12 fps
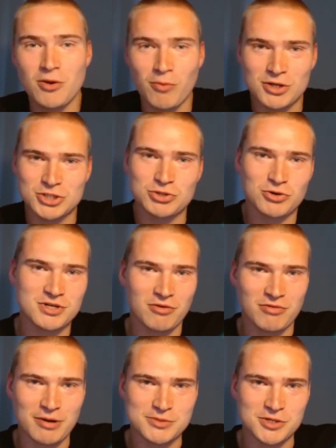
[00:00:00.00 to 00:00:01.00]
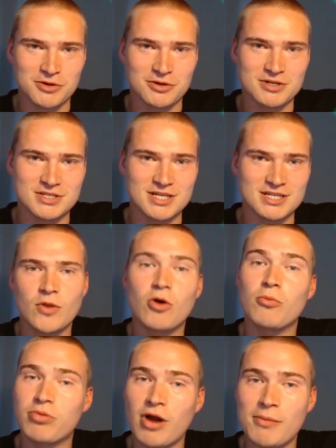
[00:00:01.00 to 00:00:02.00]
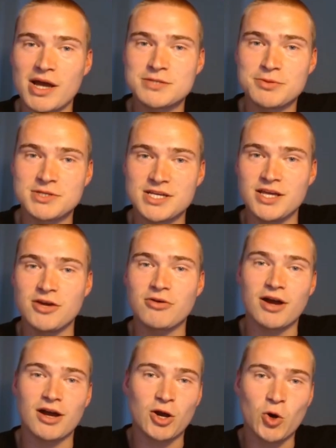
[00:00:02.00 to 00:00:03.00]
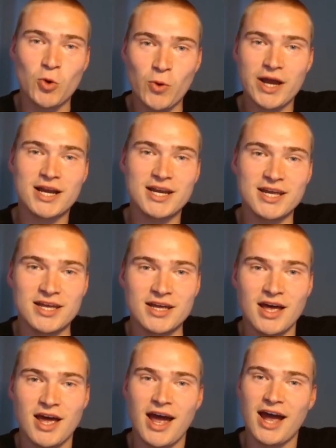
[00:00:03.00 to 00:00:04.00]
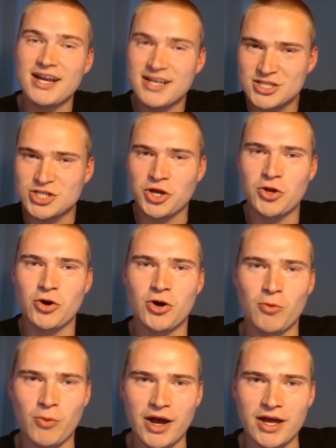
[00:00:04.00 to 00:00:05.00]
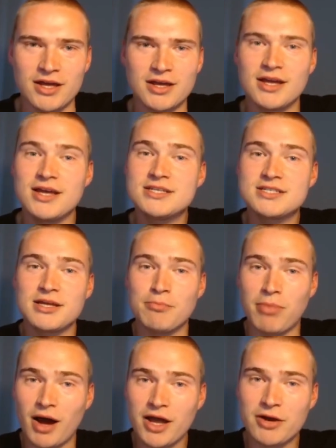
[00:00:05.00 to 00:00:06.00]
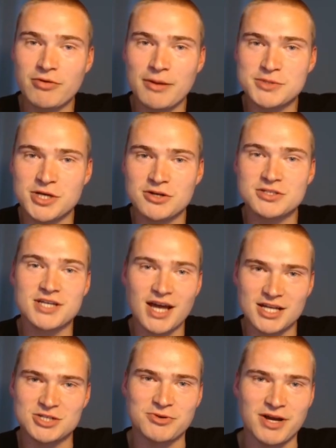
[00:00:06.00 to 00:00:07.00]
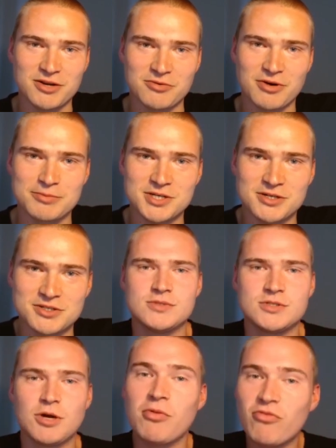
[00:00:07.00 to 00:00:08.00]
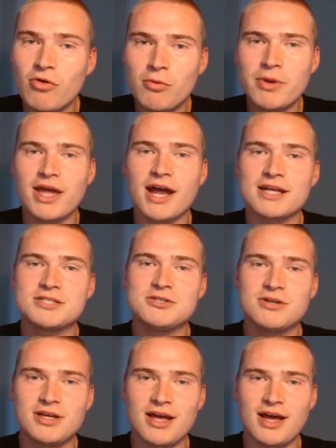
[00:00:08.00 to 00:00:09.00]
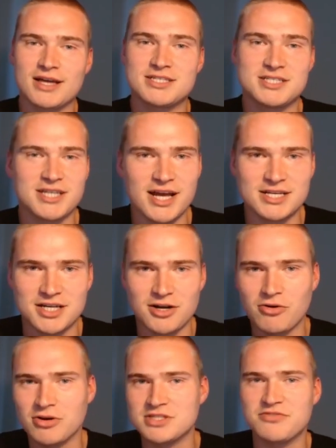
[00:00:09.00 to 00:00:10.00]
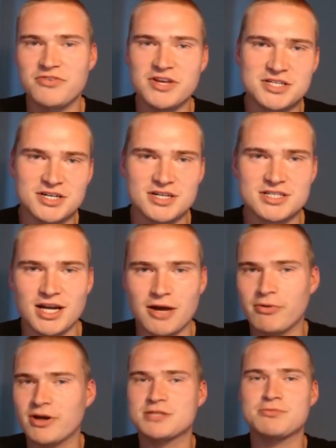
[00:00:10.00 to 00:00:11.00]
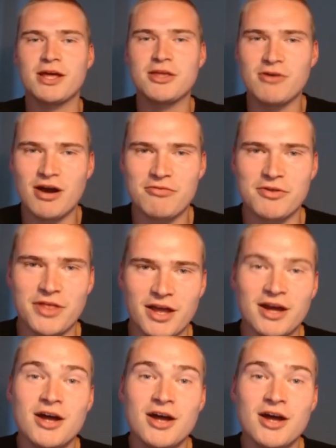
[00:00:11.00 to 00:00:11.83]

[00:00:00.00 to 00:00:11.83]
while shorting cryptocurrencies. On PrimeXBT you can quickly and in a secure way easily buy cryptos and trade cryptos. So before we get into the exchange and all its features, and I will explain you everything,